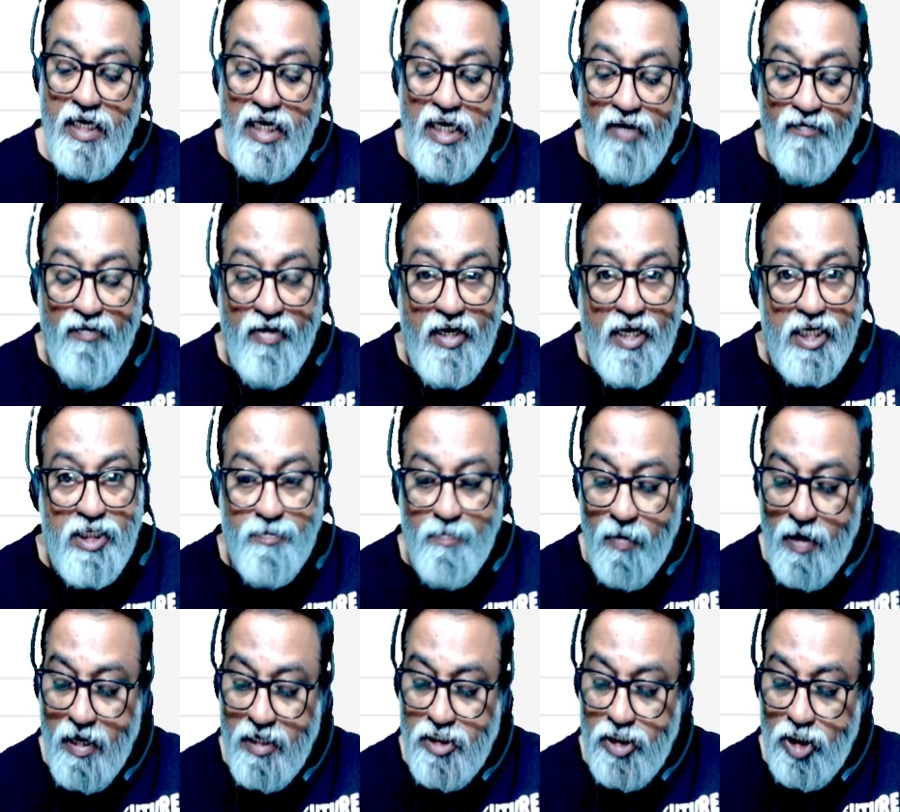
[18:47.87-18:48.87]
If it is
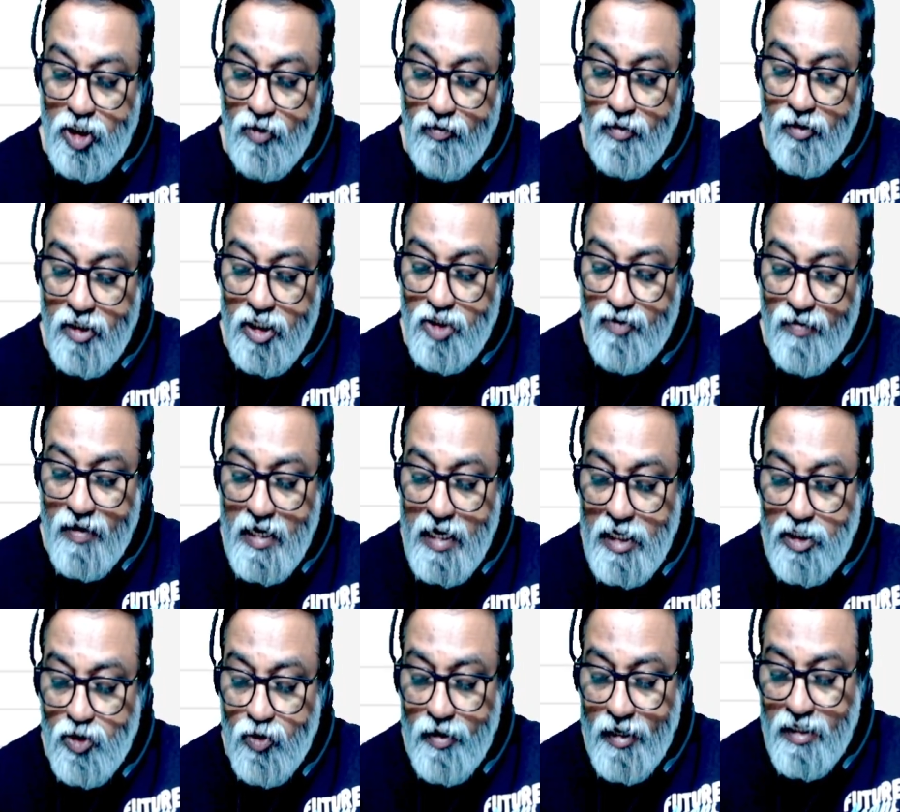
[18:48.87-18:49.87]
positive, this one
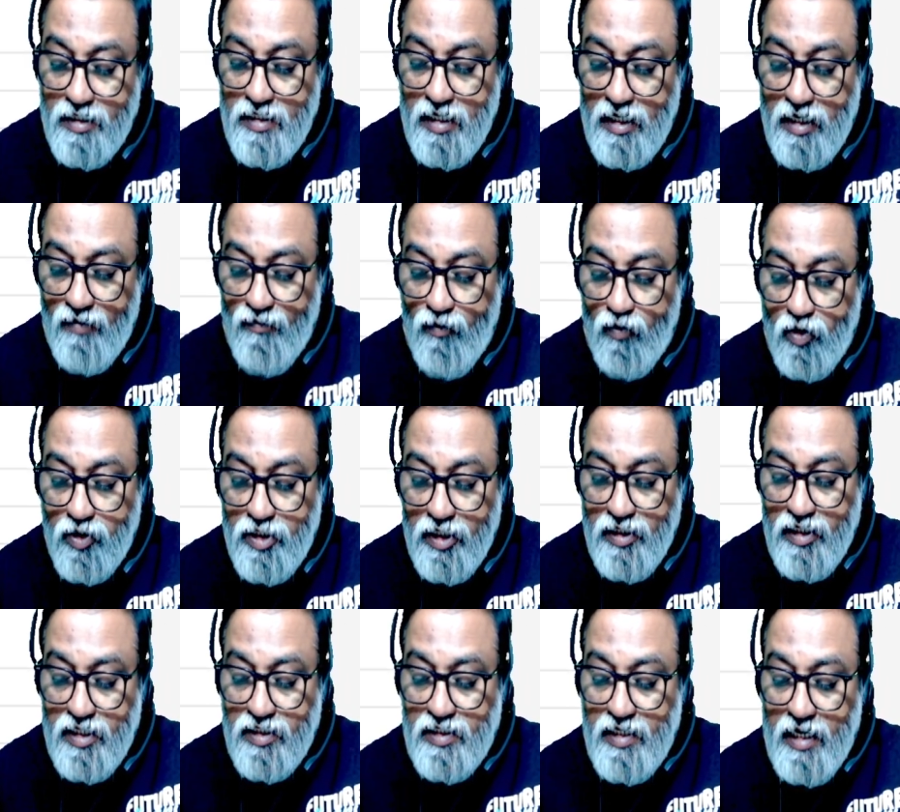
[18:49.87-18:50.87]
also exert a force in
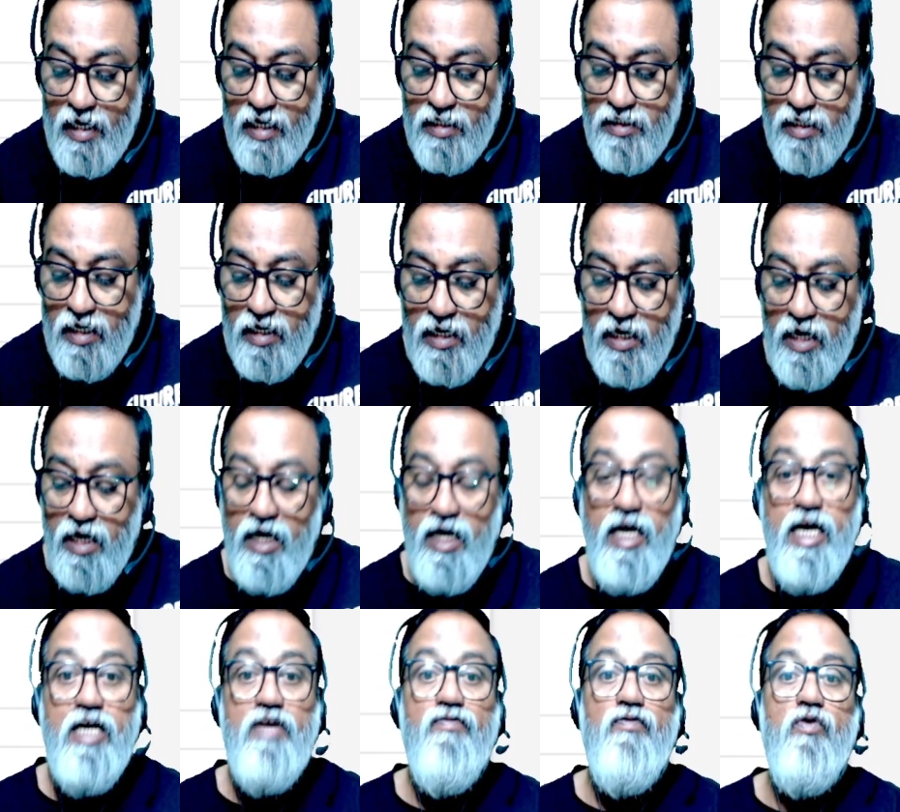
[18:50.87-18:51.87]
this direction.
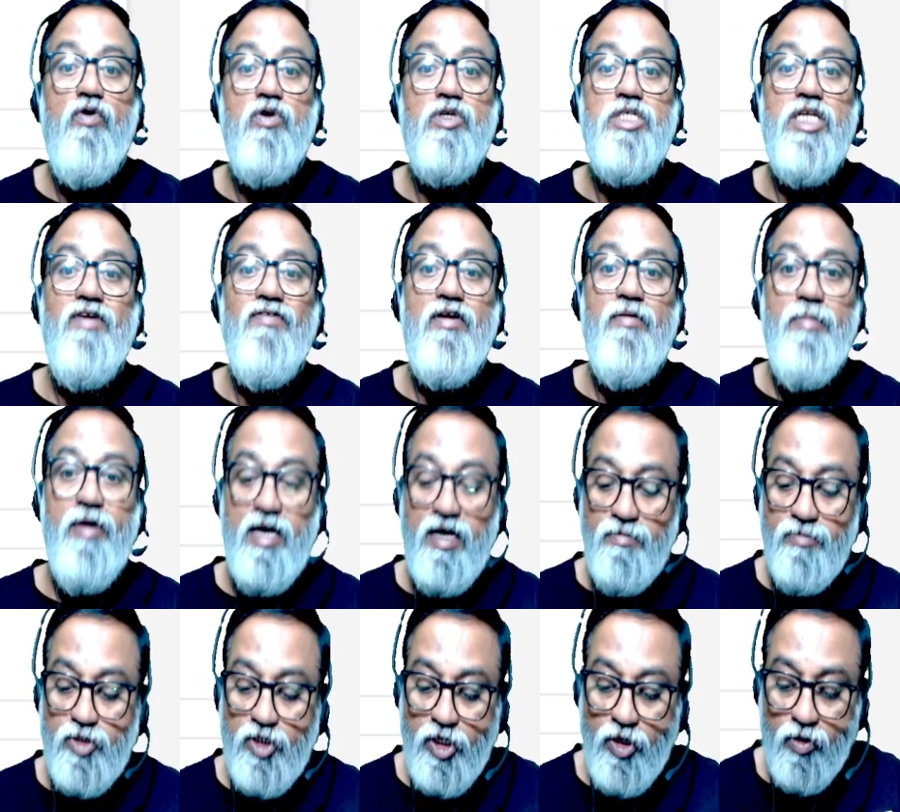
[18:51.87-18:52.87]
Net force never
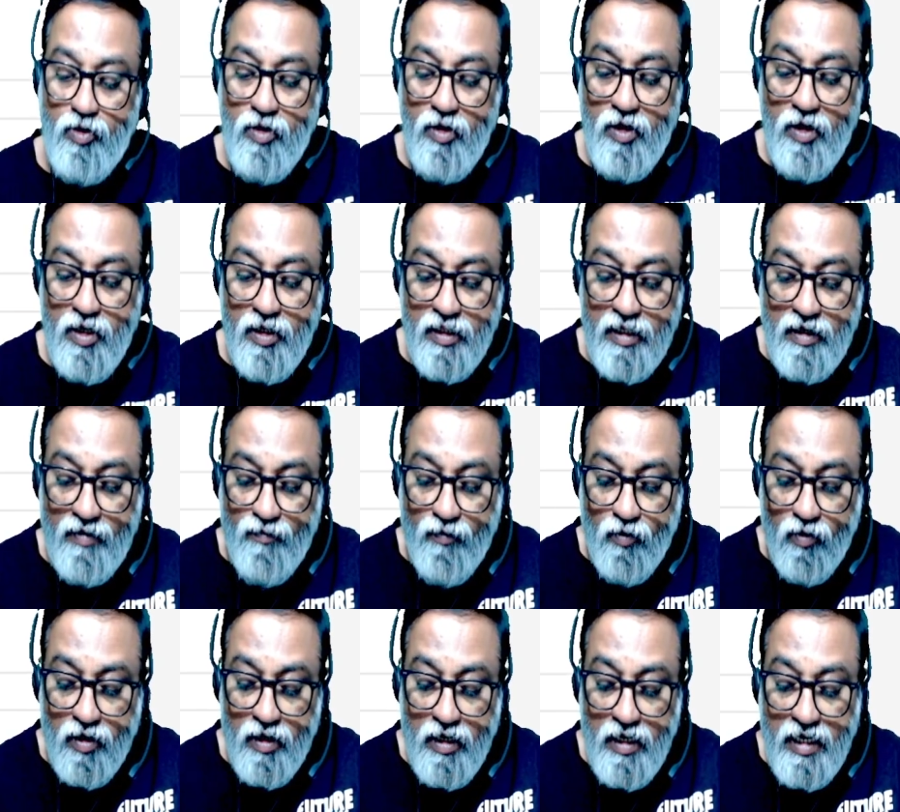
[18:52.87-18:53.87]
becomes 0.
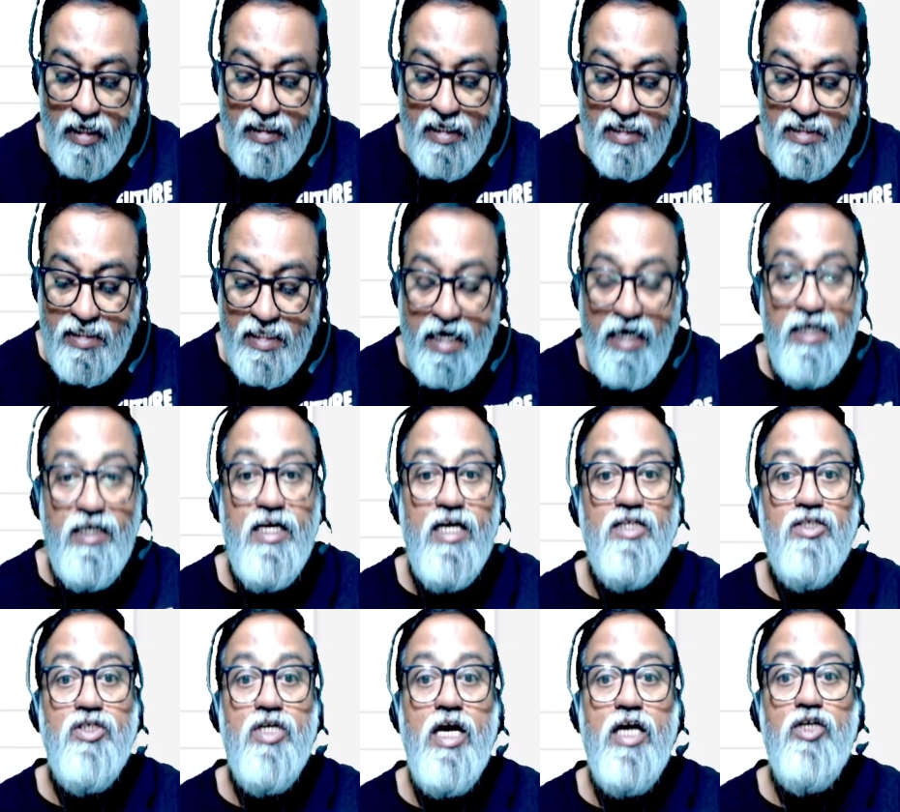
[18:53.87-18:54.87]
Therefore, the center
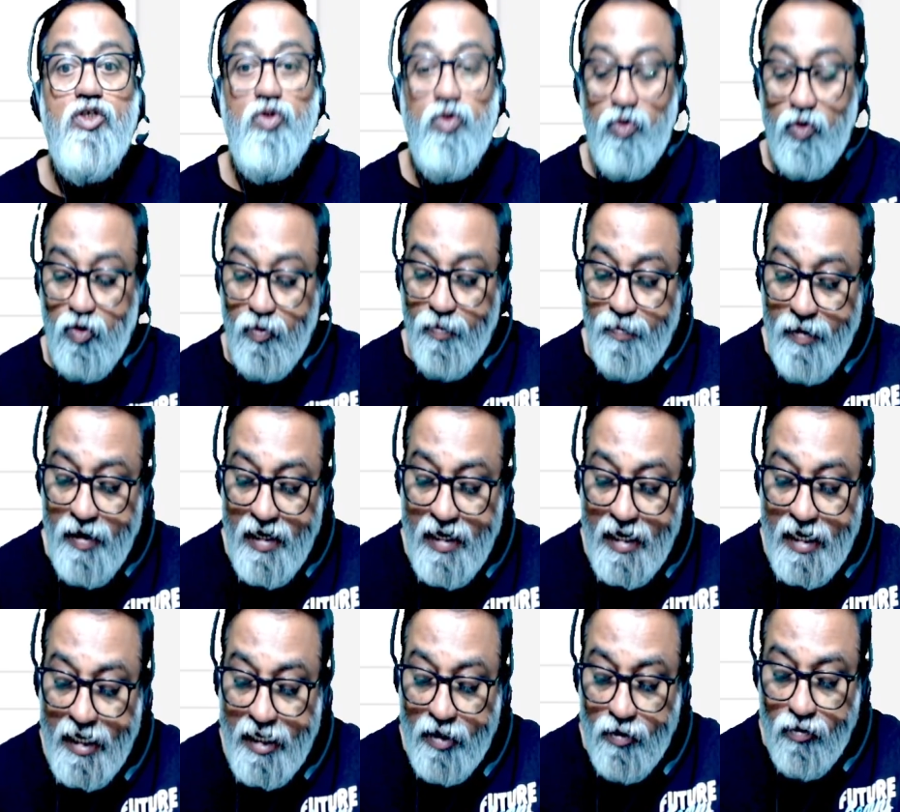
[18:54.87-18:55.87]
charge should be
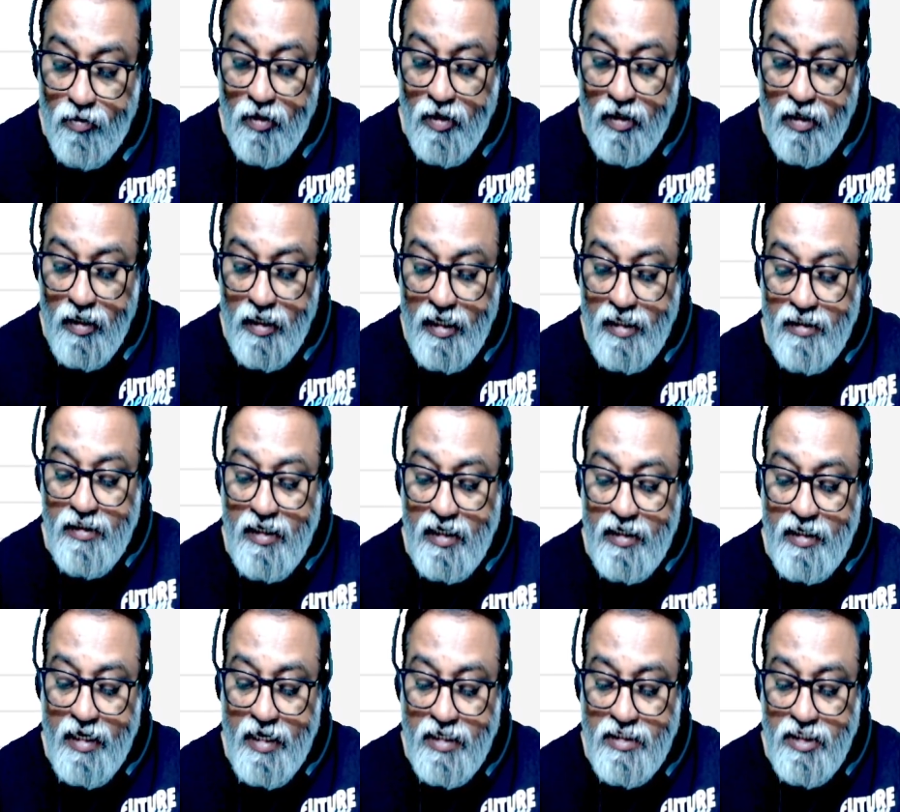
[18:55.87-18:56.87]
negative. In
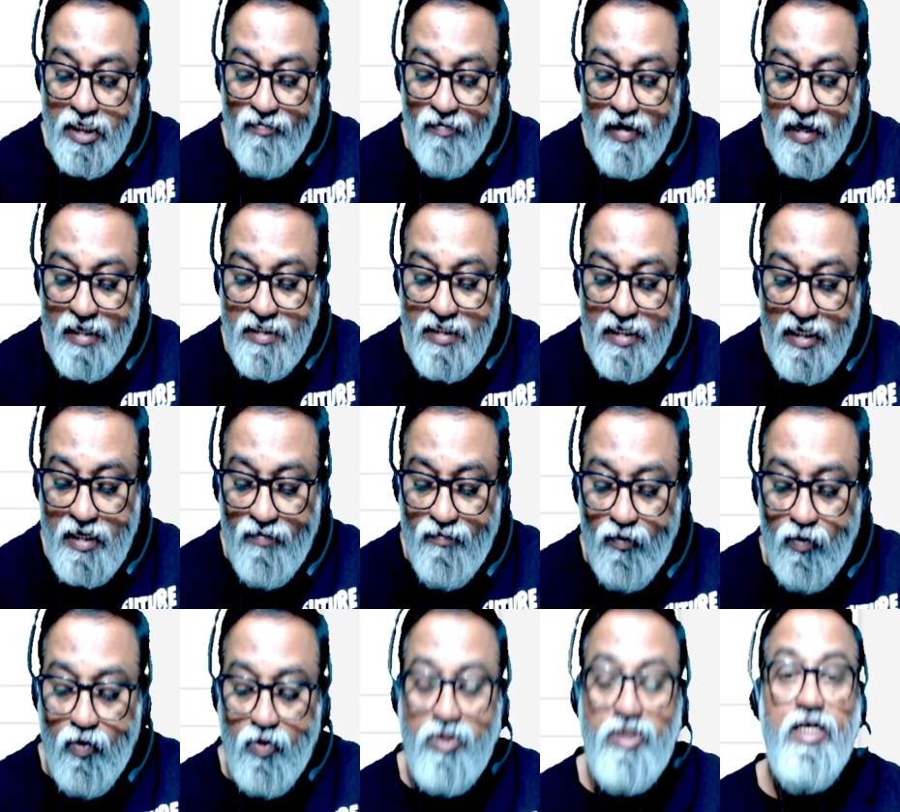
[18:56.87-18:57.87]
that case, it will exert a
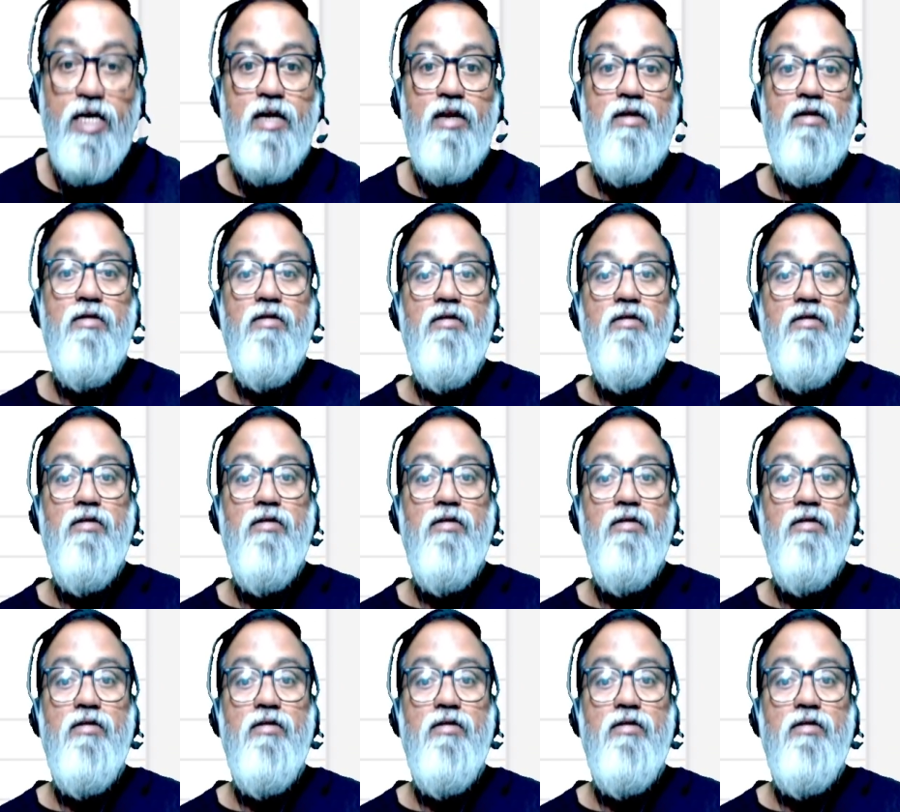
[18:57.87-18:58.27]
force here.